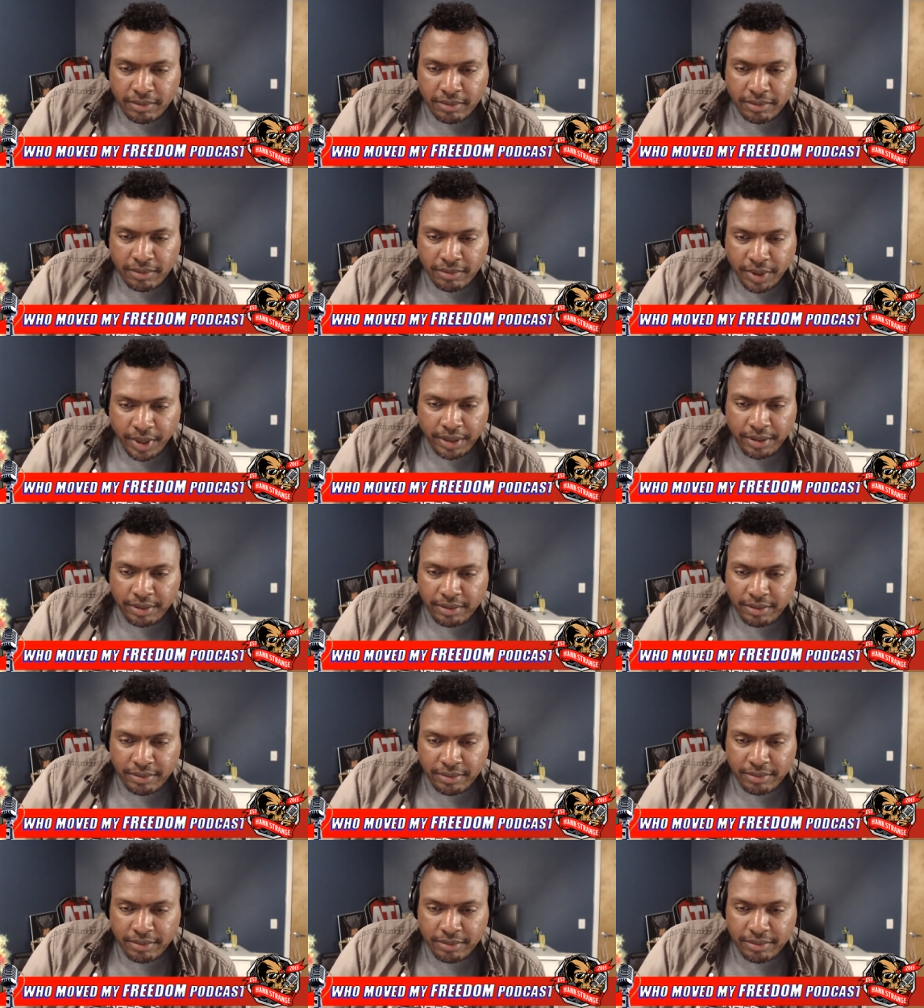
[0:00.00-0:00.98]
Right?
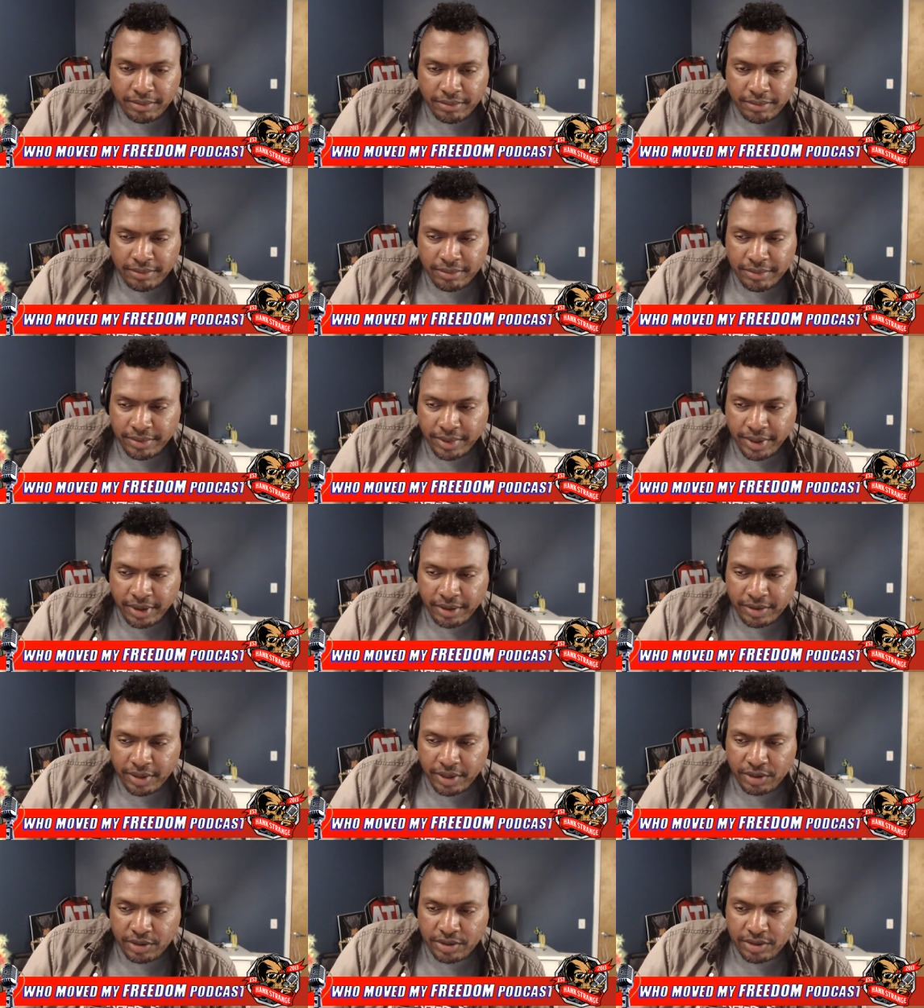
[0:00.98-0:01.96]

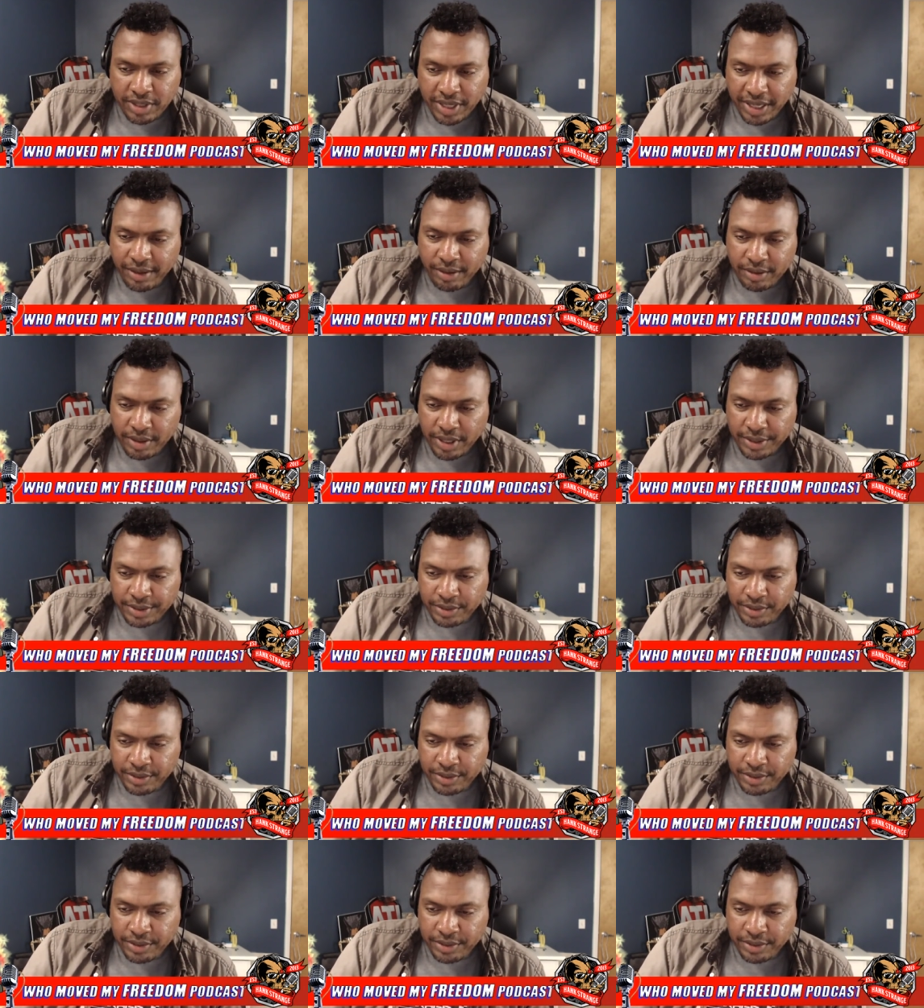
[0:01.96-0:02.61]
Doctor ghetto Dr.